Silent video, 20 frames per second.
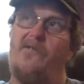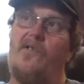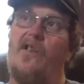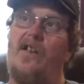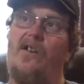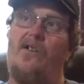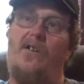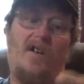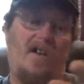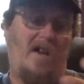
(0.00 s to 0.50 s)

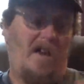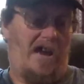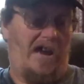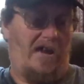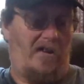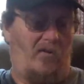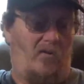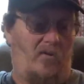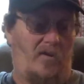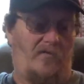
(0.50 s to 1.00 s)
rail
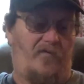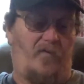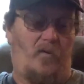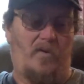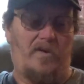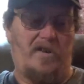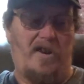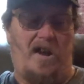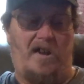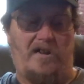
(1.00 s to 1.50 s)
in order for
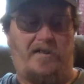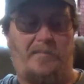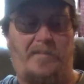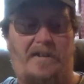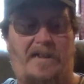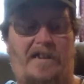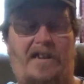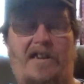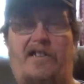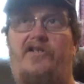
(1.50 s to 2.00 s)
it not to
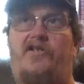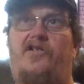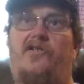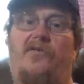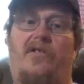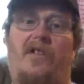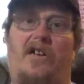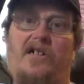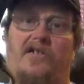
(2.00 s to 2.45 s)
be an issue.